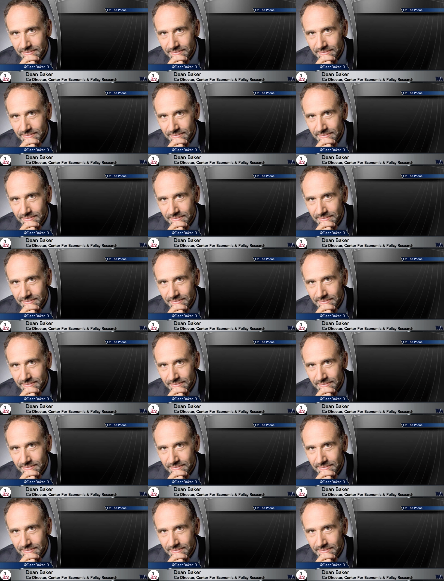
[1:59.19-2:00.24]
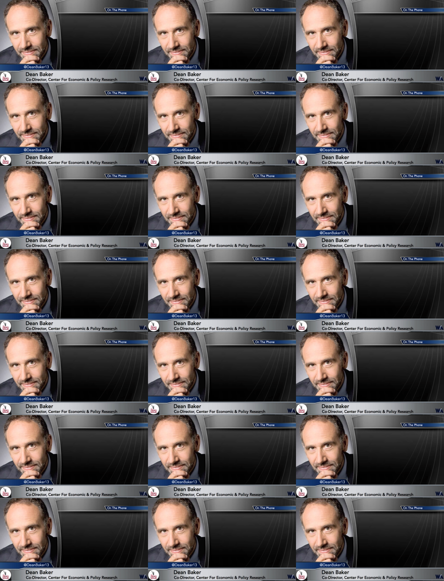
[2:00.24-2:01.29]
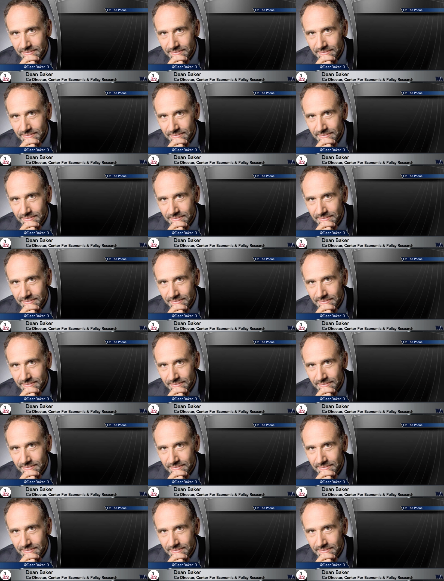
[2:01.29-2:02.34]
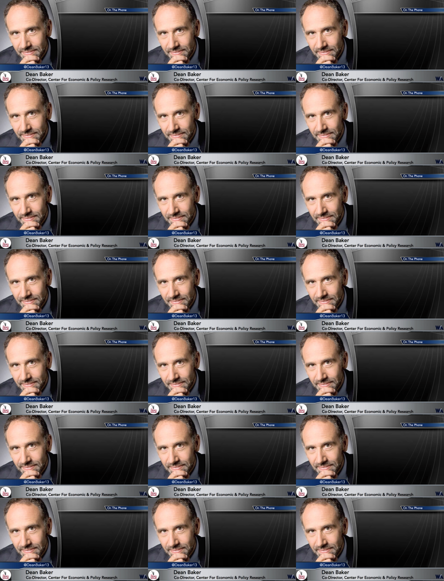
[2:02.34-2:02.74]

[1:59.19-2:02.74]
This is a still picture; no speech is visible.